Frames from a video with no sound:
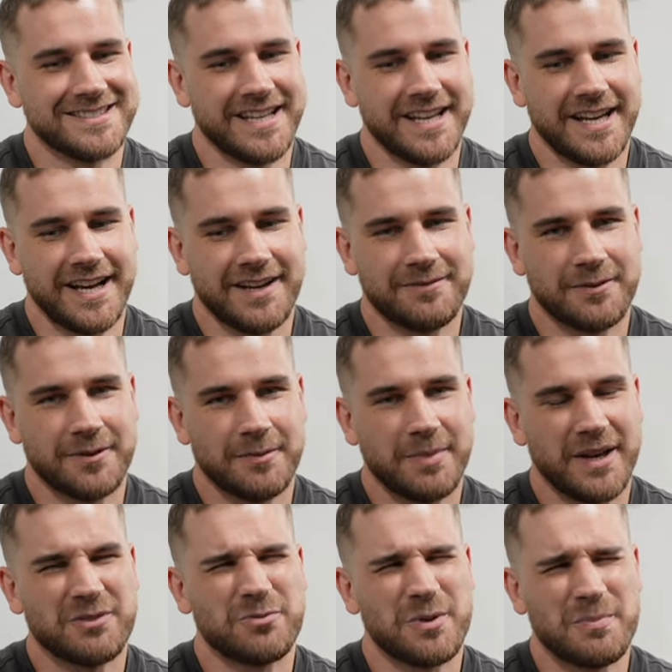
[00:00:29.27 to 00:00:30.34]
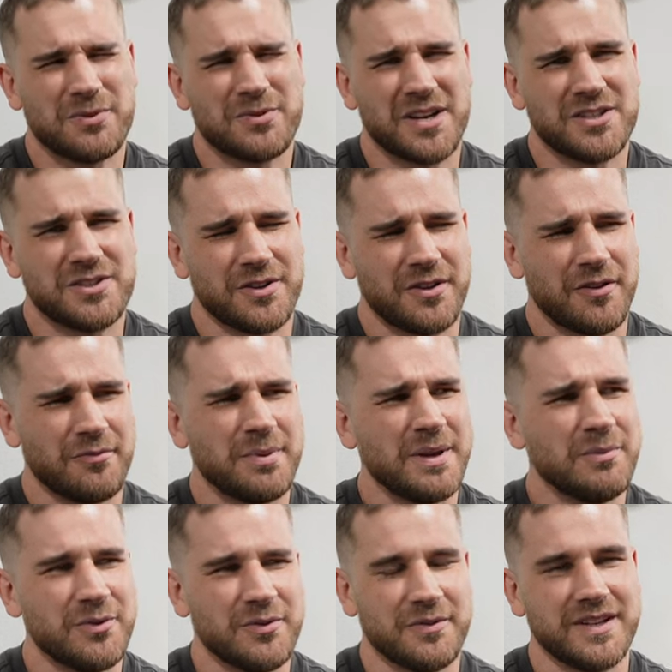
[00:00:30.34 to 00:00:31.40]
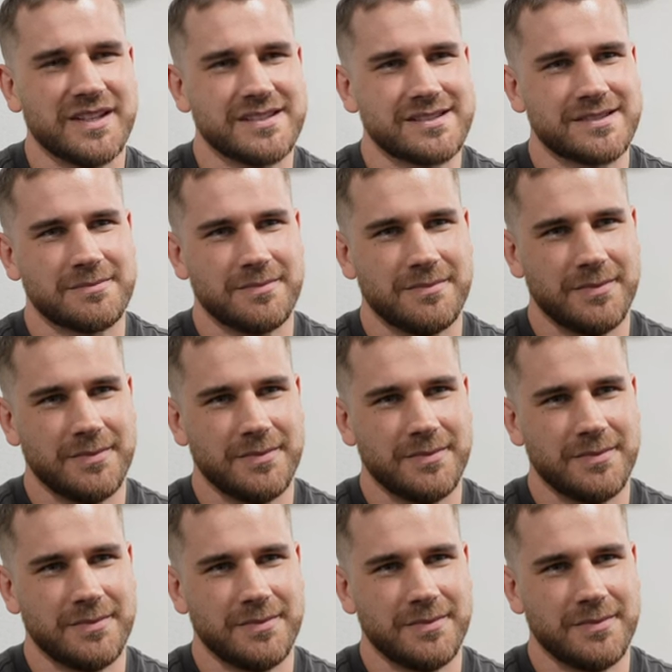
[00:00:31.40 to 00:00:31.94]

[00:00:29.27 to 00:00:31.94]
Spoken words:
they have a bad reputation of B movies,